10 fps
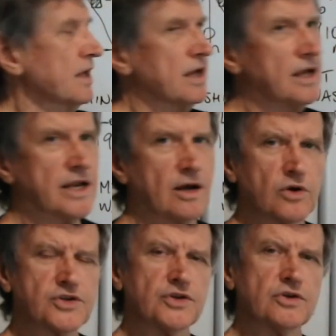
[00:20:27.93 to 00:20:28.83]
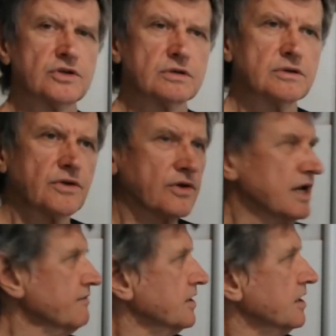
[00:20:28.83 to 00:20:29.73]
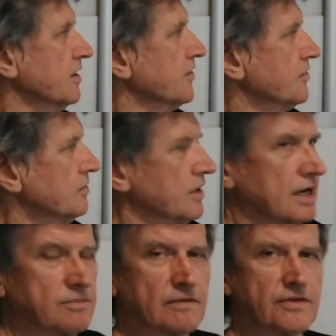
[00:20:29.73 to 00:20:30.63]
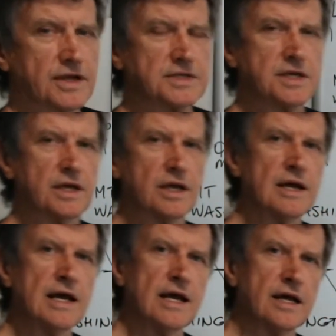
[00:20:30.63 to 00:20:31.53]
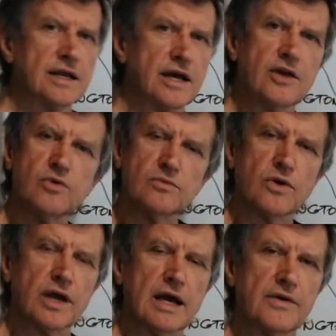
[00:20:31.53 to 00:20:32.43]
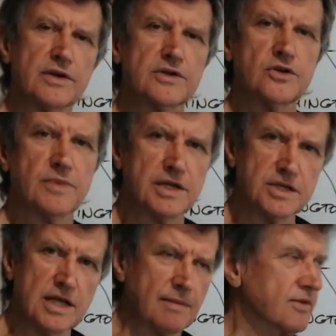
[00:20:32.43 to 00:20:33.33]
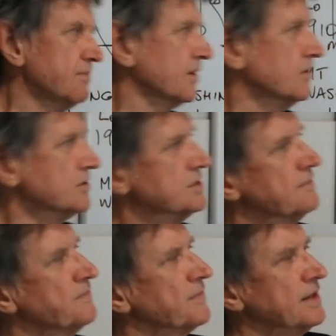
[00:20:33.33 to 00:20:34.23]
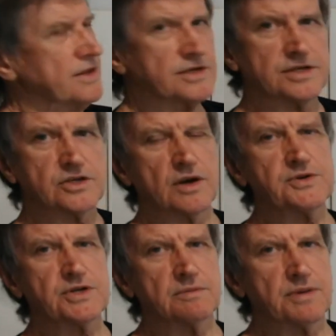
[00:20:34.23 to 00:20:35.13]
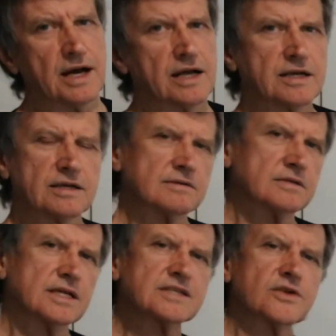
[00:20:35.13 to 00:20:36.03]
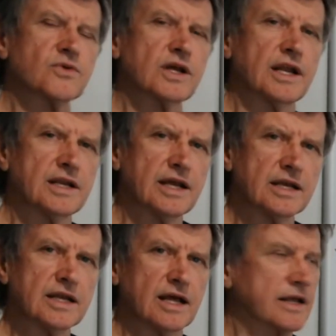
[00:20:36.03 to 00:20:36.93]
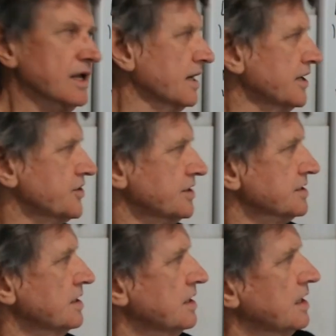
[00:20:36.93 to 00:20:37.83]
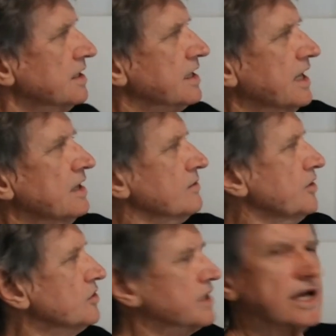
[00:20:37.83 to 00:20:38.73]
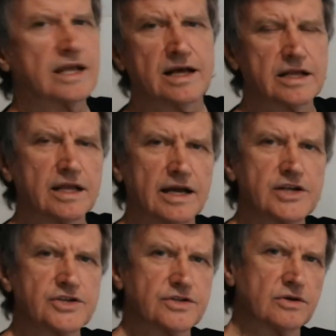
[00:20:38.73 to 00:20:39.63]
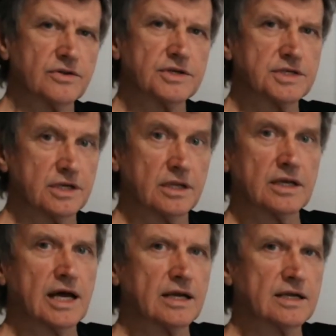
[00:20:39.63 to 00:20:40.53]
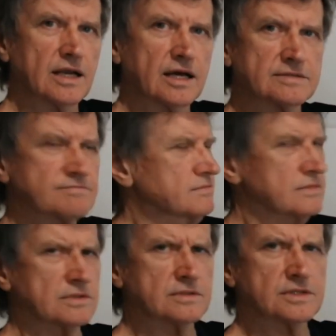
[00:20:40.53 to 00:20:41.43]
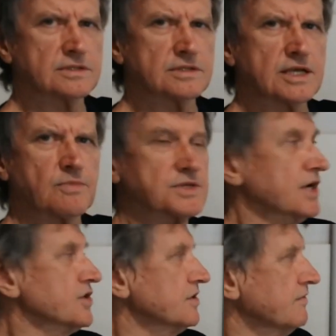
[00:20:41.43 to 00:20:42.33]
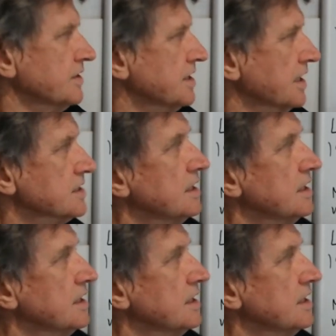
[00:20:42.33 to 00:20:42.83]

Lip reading: Now what you'd do, you'd have to go through a couple of things here. Now you wouldn't want to go into too much depth, because the description part doesn't really need calculations. Well, you'll get calculations on this in the separate section of the text.